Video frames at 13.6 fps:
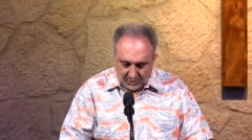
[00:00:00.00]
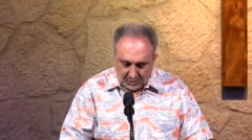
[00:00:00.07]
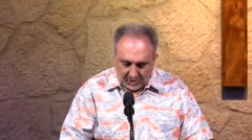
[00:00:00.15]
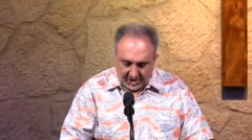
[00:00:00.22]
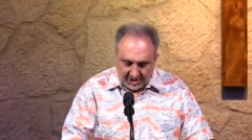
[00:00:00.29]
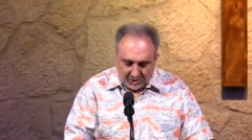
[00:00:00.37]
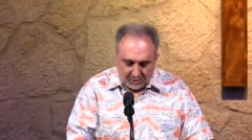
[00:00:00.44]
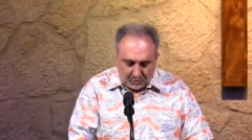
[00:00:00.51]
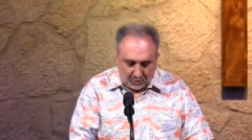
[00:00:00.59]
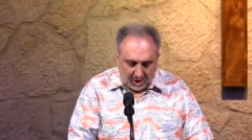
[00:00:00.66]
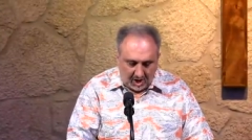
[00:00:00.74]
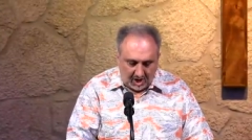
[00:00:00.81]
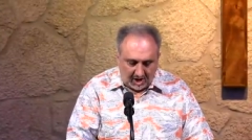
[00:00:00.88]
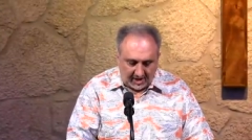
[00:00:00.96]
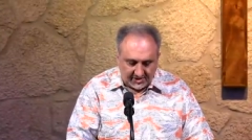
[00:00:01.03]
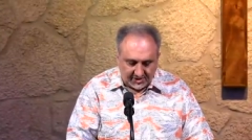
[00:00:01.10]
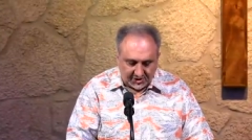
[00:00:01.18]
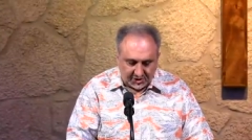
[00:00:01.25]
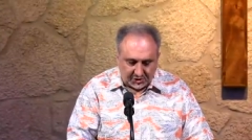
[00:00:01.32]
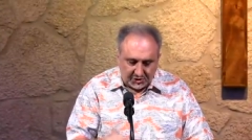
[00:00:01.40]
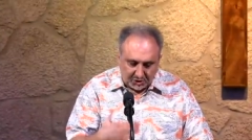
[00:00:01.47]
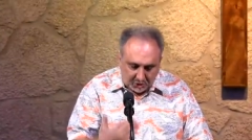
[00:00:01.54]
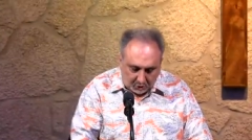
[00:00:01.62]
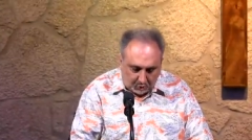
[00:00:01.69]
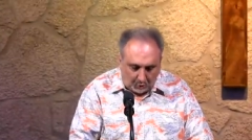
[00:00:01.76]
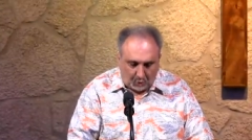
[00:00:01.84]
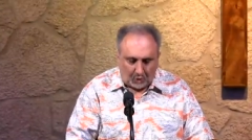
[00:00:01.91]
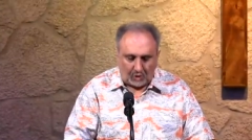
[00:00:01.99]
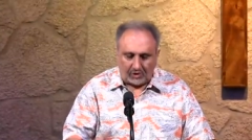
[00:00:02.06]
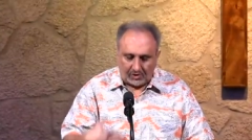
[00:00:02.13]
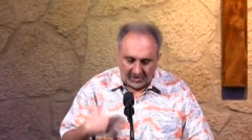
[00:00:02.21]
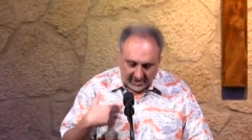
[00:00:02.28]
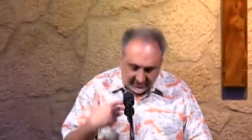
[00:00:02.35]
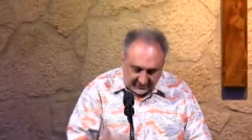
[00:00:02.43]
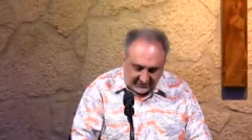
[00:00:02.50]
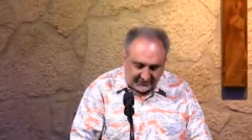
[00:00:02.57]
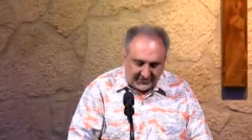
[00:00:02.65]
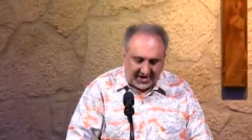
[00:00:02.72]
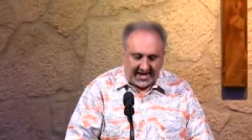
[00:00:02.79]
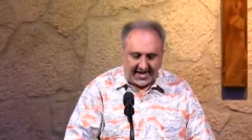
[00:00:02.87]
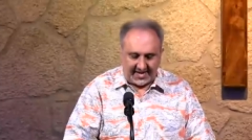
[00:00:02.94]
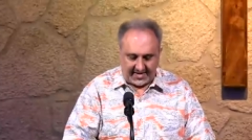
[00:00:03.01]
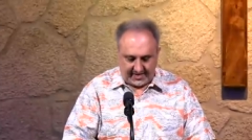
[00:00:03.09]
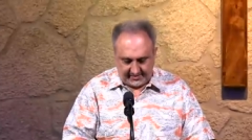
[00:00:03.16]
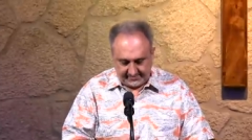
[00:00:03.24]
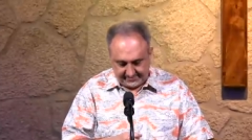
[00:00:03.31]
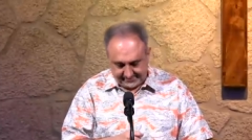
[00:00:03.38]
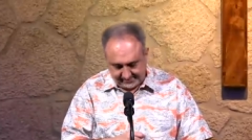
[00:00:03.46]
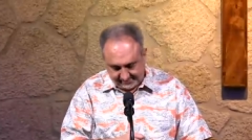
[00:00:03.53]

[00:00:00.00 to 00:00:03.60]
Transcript: what you want, so you quarrel and fight.